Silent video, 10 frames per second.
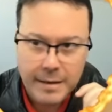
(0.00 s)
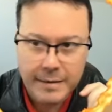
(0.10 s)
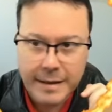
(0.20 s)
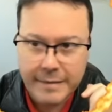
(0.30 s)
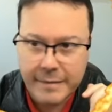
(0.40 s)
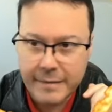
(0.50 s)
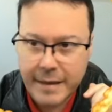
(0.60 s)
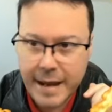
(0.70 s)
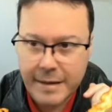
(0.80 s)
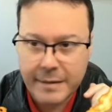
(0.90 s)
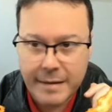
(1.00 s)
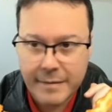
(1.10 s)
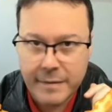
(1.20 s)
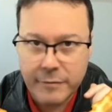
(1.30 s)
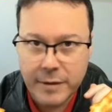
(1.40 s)
Let's attack, let's
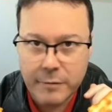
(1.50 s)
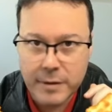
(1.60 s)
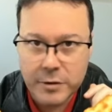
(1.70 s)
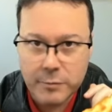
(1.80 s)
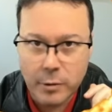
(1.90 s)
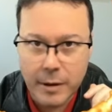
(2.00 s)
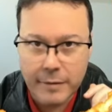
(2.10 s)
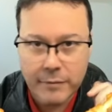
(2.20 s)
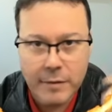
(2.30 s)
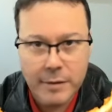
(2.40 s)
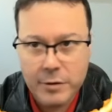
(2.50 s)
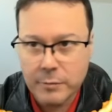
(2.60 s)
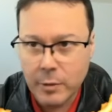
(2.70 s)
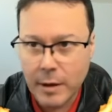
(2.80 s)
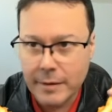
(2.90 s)
see if they want to block. If they want to
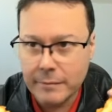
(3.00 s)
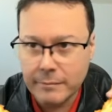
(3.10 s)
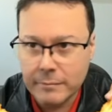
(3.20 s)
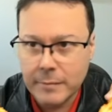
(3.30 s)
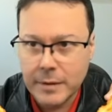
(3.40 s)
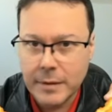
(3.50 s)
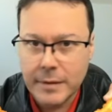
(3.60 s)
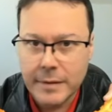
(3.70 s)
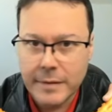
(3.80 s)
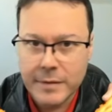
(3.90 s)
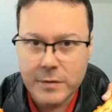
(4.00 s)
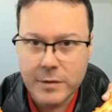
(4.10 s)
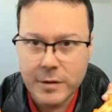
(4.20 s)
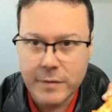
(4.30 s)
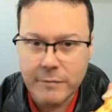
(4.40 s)
block, it's
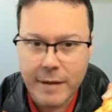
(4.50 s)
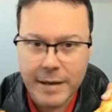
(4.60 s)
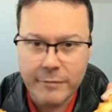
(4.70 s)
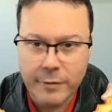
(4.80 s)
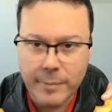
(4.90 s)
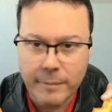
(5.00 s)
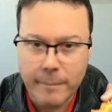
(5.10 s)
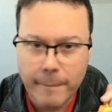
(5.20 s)
just fine for me.